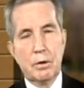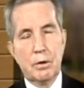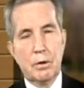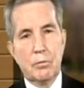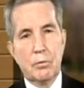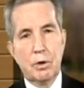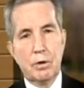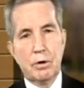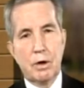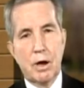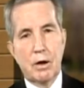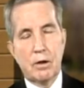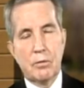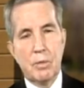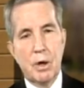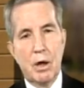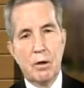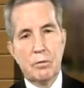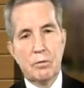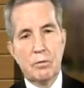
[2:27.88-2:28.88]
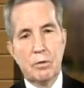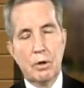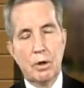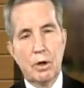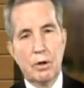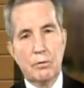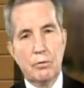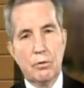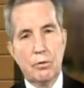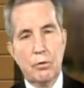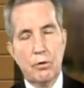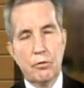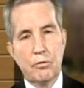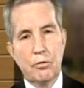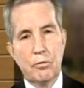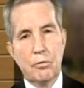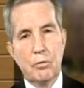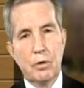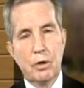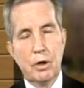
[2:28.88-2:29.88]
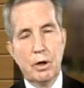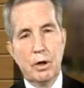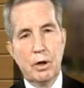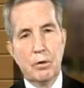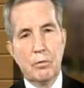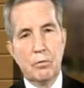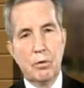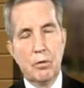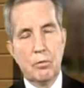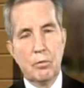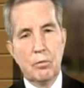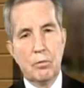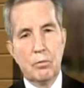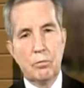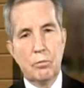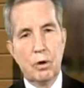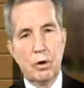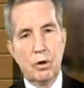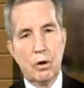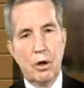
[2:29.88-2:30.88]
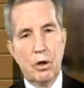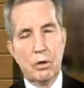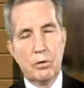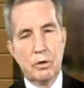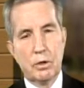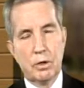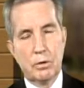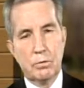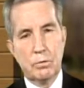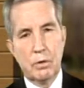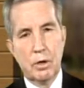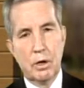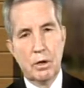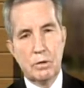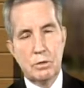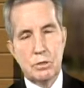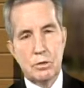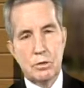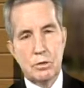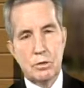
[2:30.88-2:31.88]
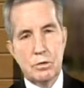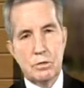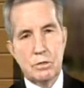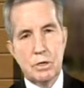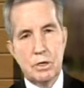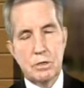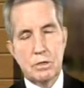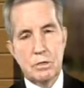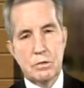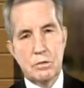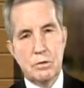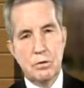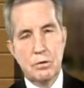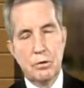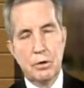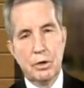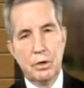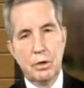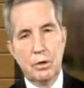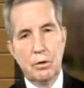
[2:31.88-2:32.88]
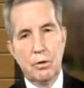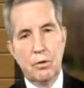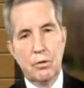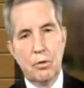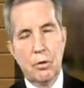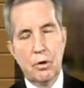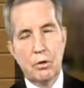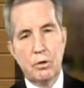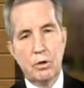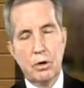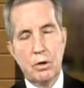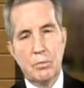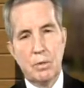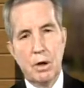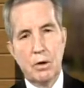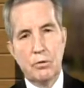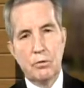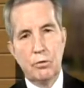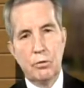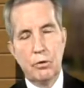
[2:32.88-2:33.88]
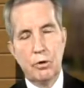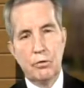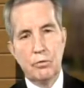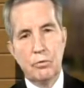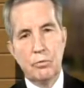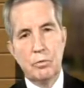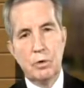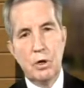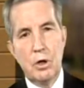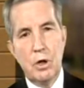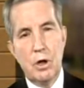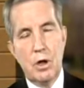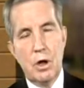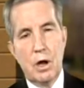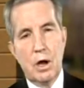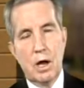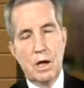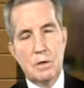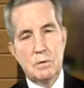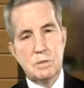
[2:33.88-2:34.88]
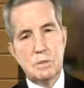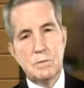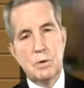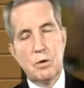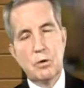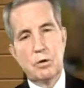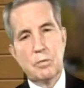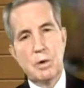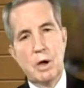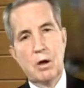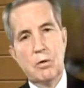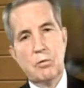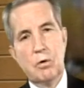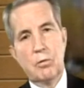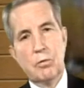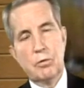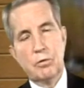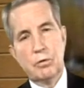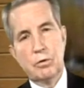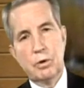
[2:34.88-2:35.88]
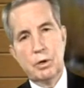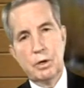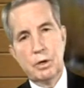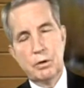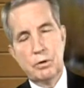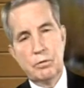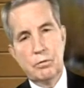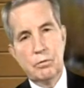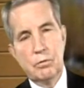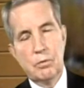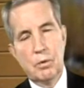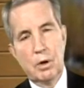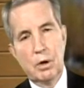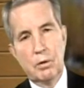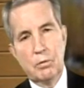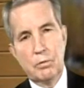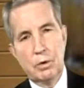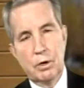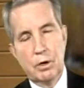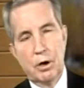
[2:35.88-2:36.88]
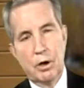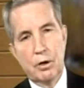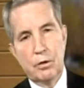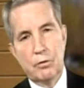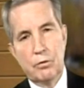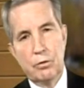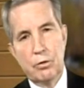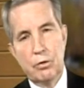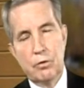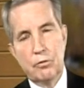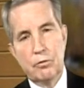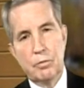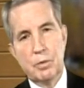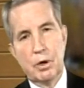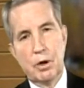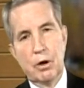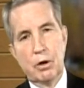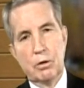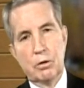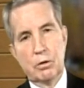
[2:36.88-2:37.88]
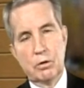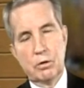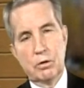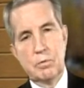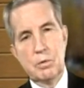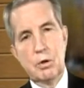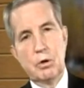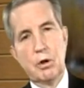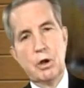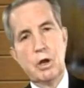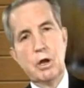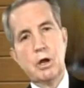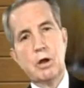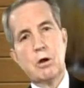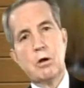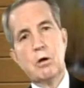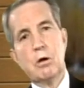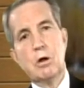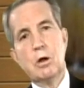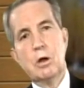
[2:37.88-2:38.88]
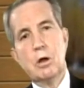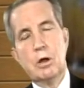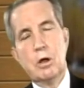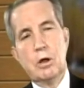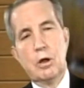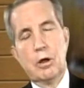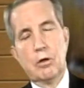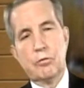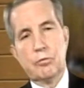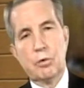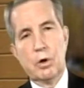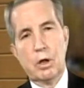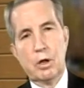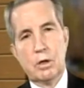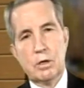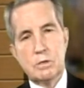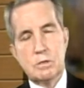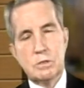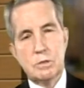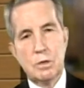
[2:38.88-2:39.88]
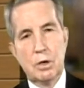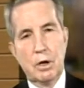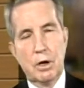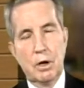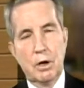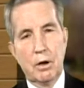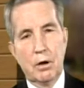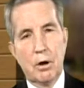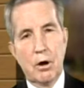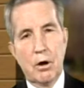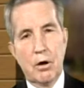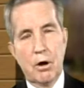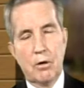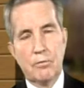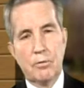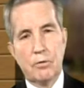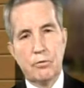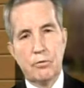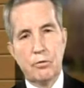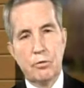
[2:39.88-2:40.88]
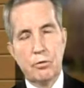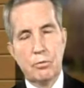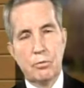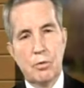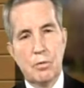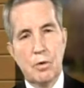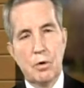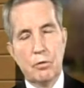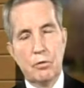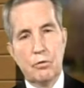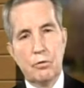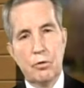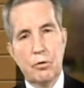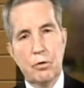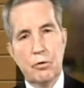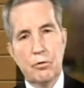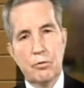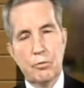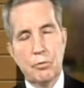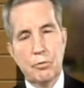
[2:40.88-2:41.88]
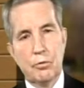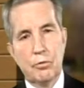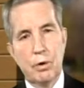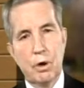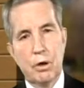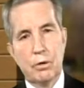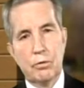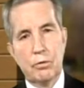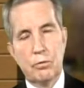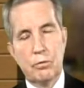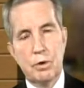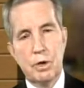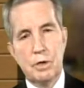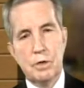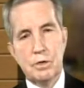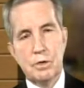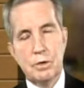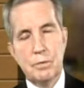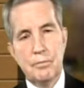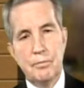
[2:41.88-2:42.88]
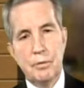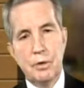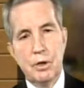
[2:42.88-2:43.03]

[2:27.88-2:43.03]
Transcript: And we talked about tourism, what all of the jurisdictions are doing in the north here about tourism. I spoke about what we're doing regarding tourism in our little community here, as well as our efforts to promote tourism throughout the region.